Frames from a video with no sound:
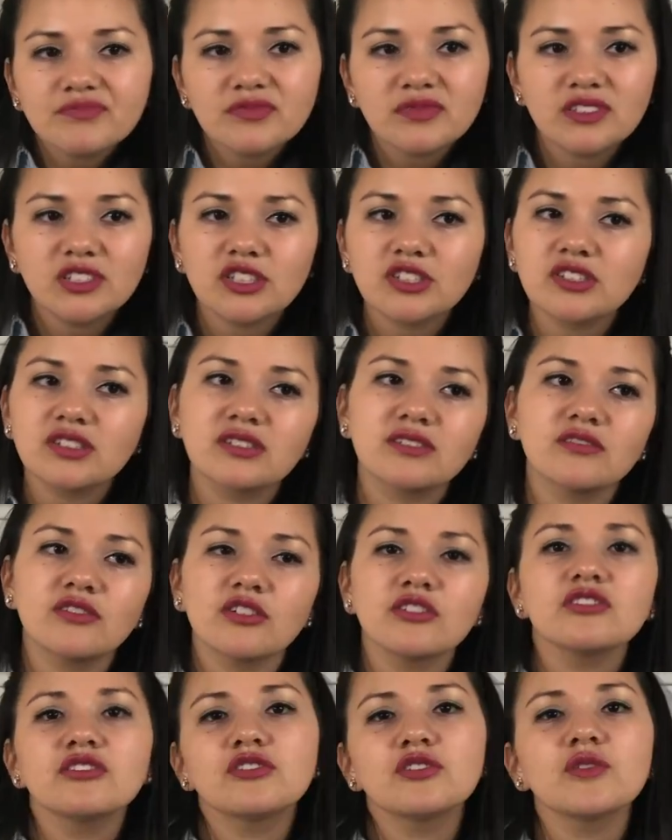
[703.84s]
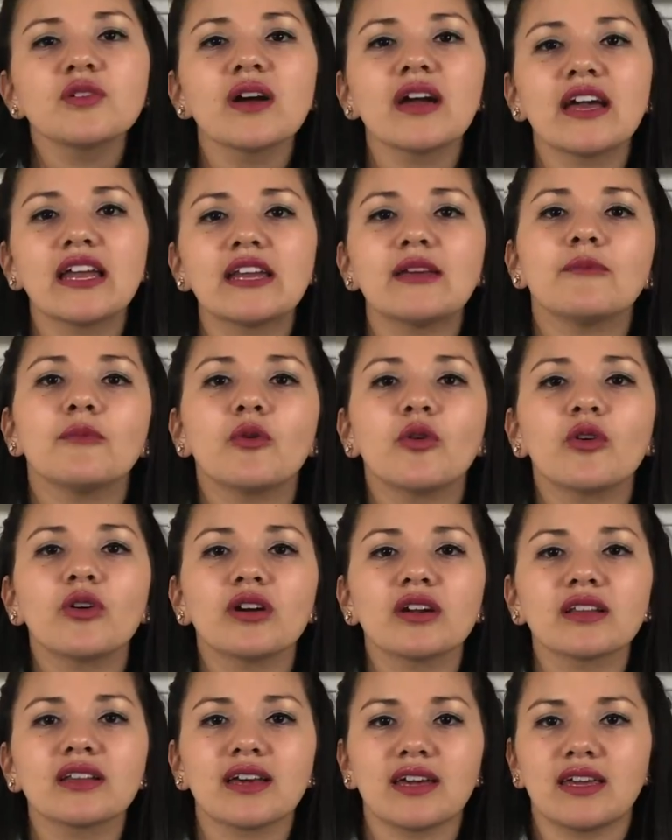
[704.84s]
just don't do it
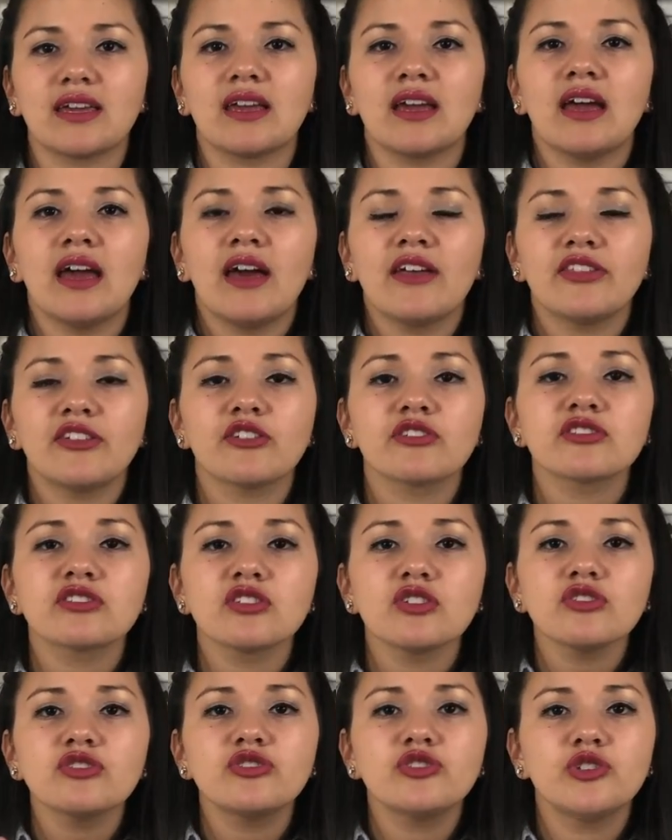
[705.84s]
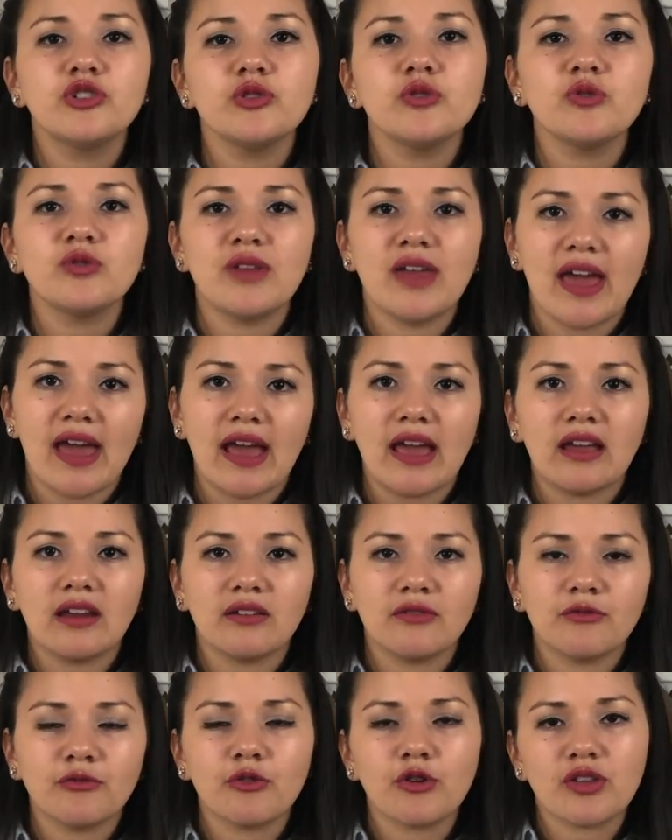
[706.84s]
anymore. Like, there's no due
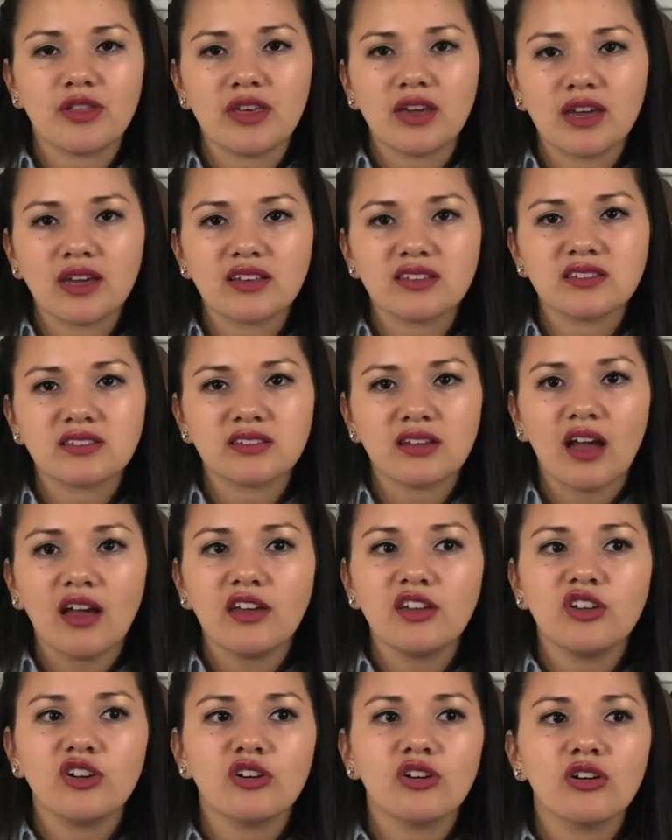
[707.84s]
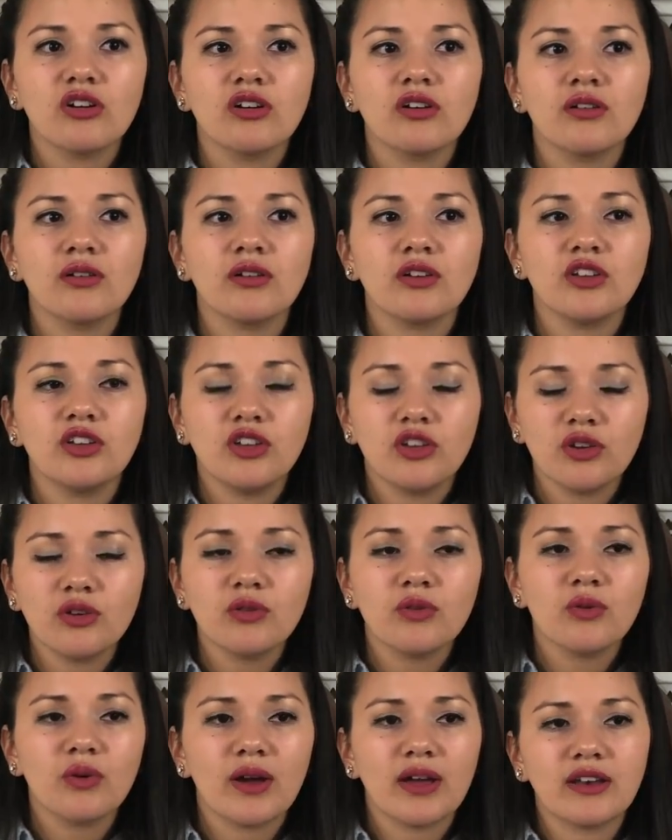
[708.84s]
date for this.
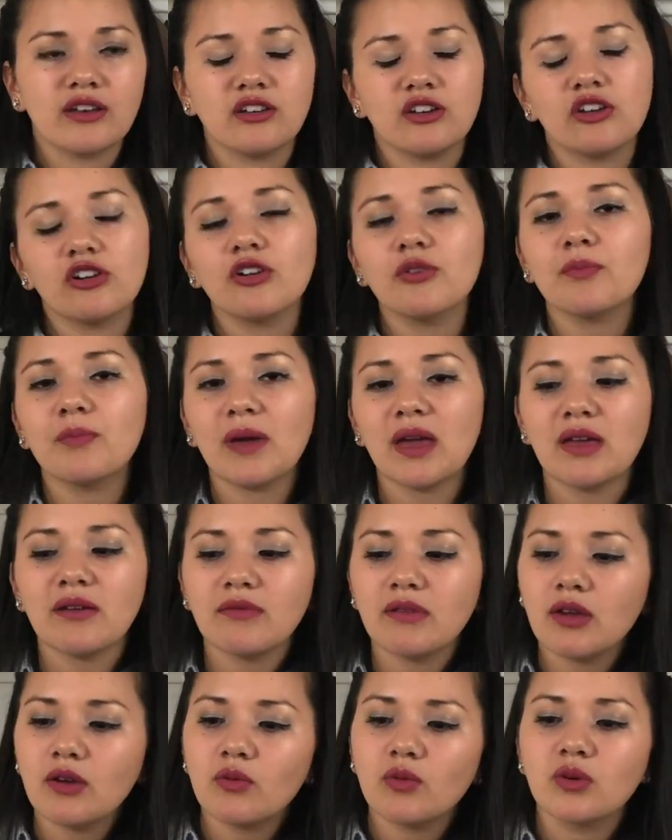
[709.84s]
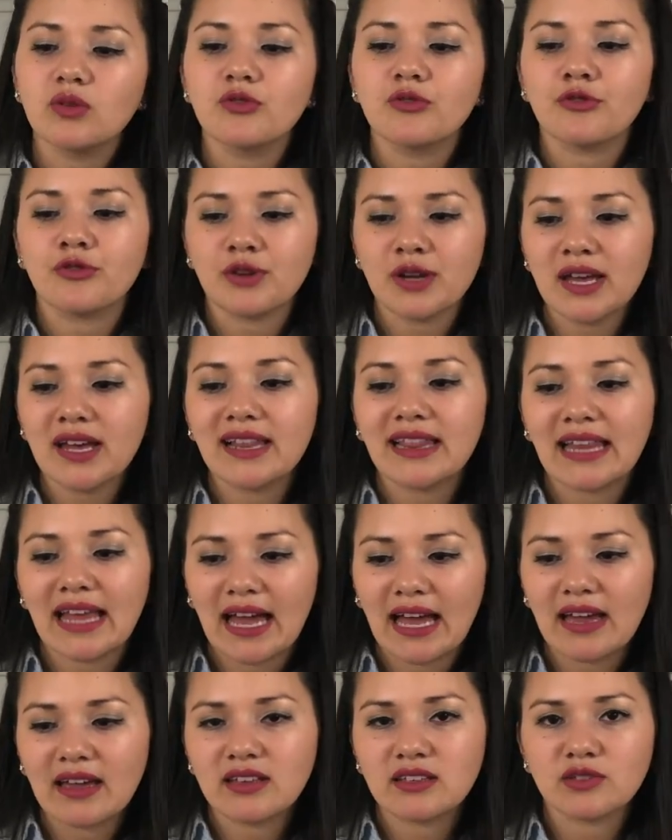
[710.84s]
You and your baby will
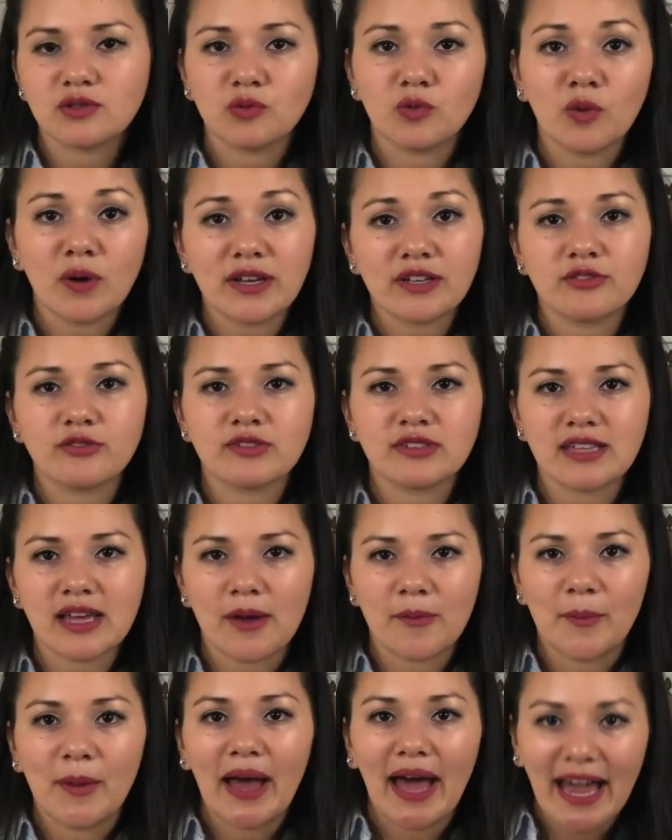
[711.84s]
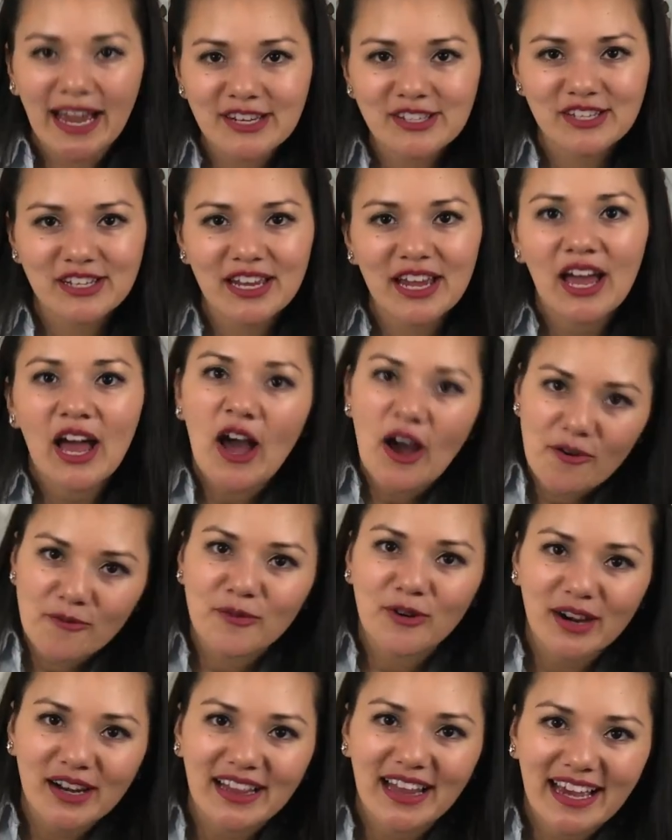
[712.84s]
realize when to stop. Actually,
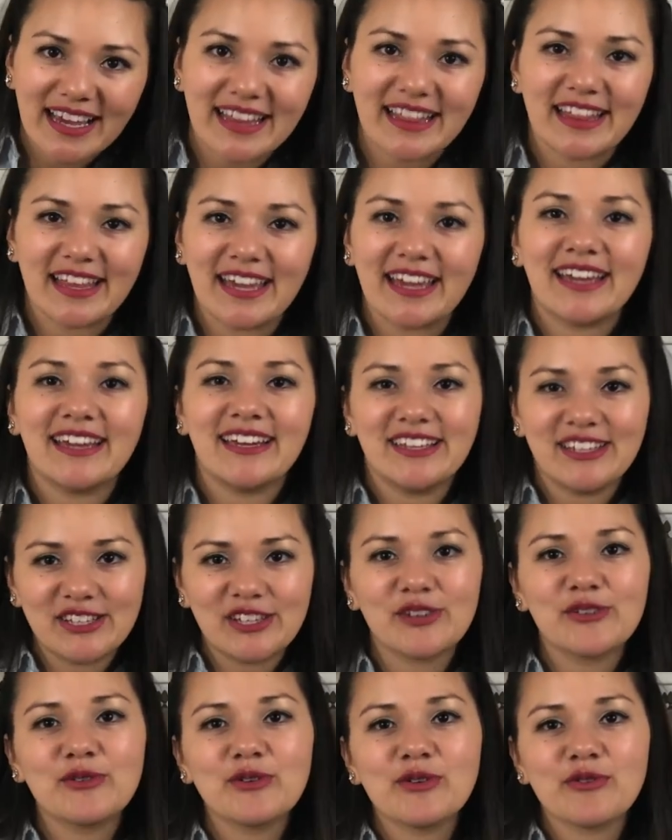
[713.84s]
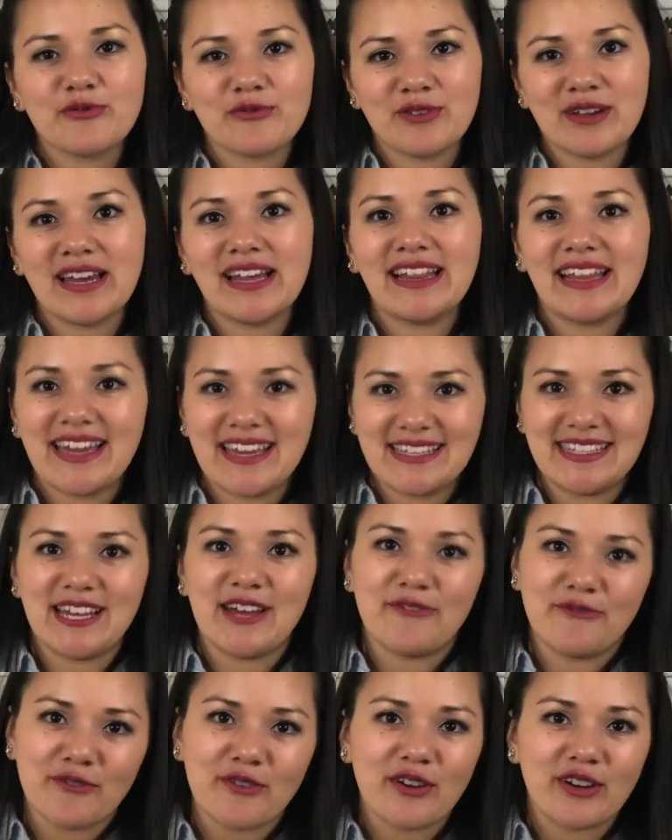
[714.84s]
more likely you will realize
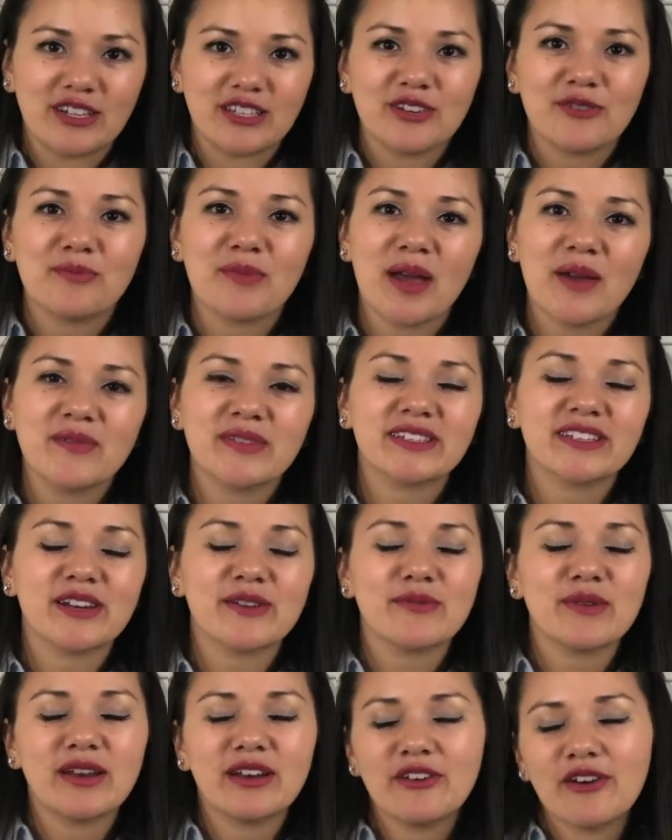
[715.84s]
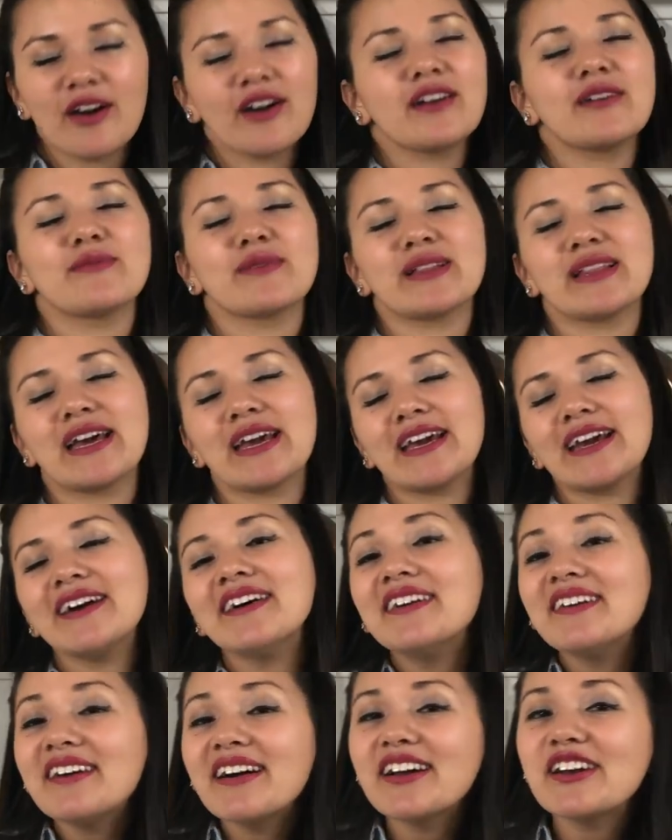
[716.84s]
that first. Your baby's not gonna be like,
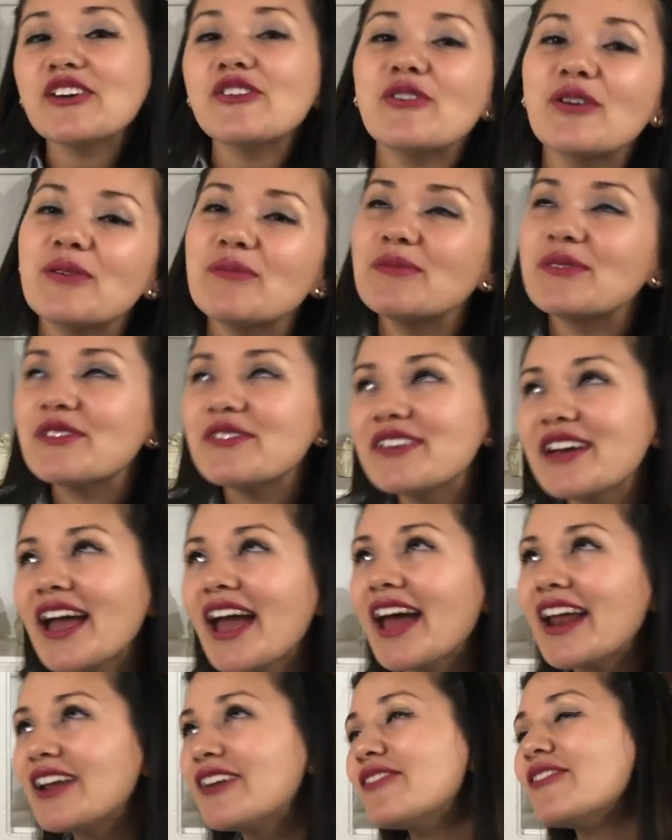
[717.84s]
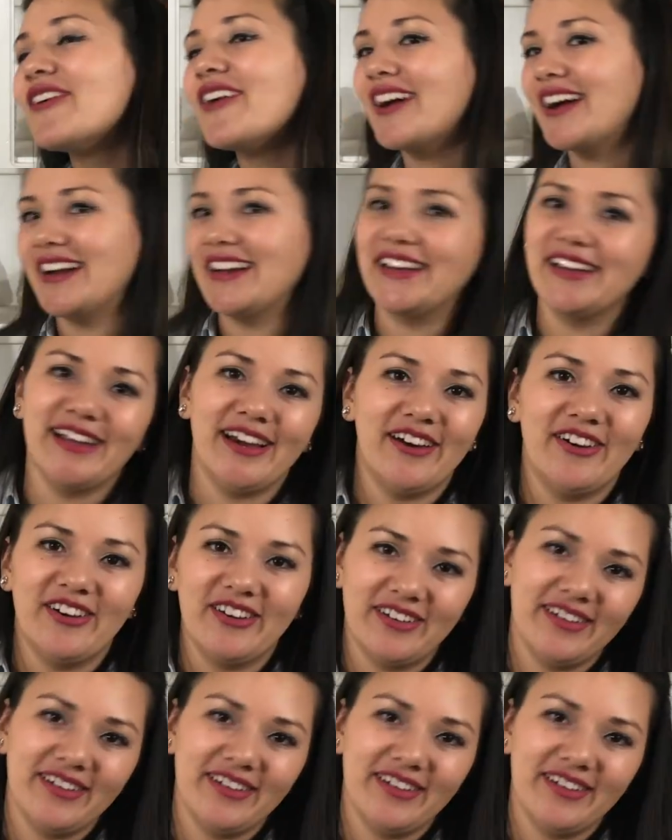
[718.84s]
oh, I don't want Bowie anymore. No,